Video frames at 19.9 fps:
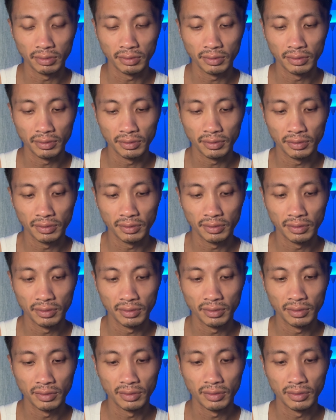
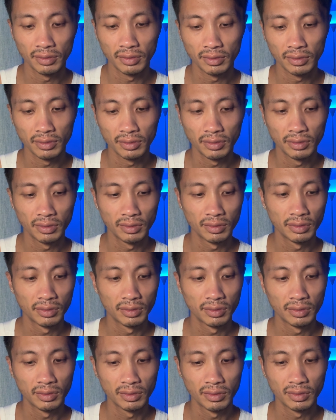
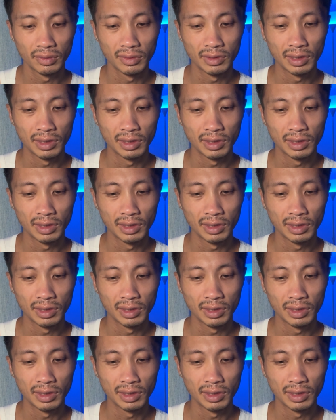No one is speaking in this clip.